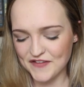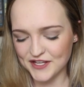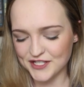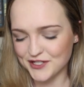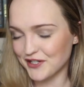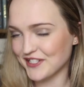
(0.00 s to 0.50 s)

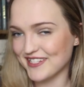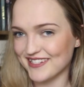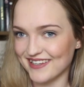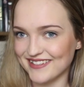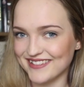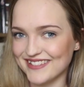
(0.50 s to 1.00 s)
fingers crossed it
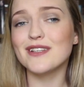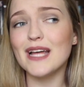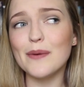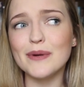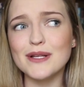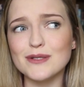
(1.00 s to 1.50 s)
does. So
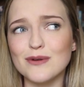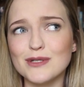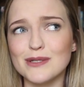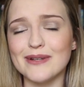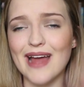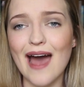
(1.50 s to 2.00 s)
that one is
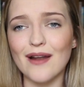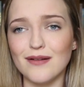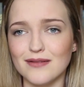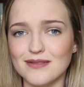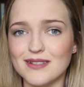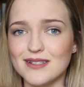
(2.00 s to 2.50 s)
also an
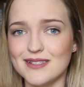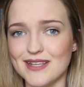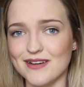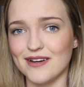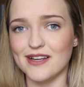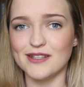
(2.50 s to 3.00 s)
adult
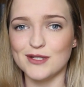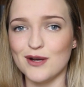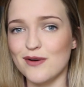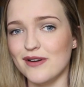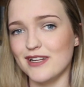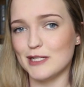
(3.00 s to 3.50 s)
series,
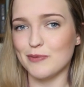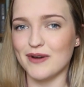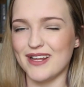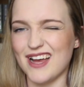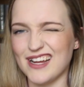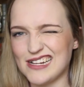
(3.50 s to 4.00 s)
so it is
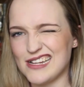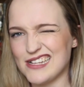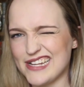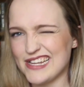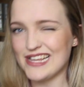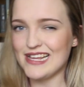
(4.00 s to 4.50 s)
pretty
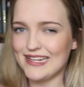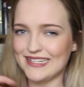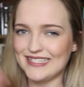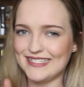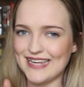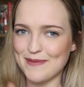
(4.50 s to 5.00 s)

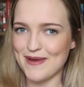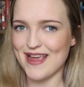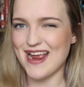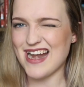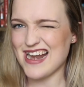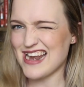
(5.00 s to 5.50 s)

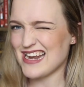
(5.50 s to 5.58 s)
steamy.